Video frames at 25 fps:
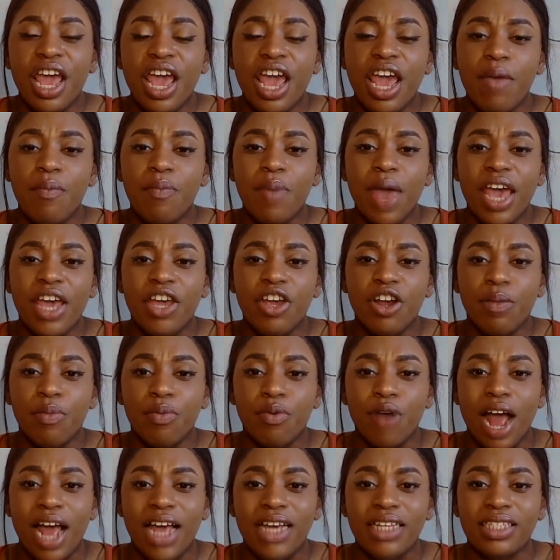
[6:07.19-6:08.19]
and pay your
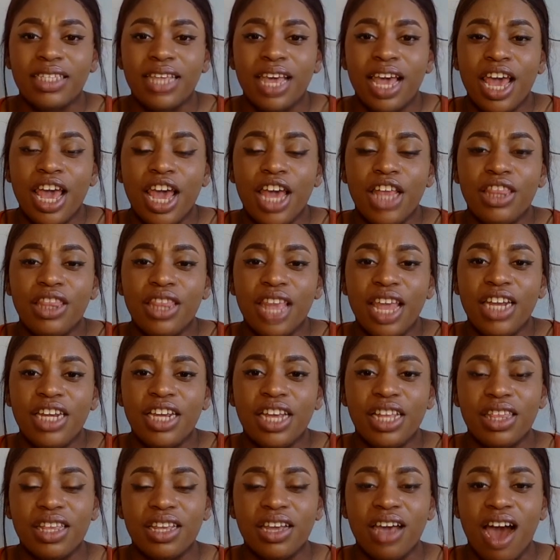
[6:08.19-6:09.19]
price and then
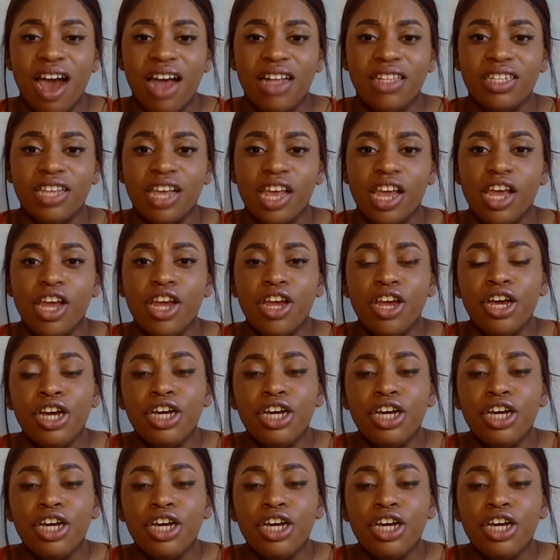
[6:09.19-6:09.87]
get the content.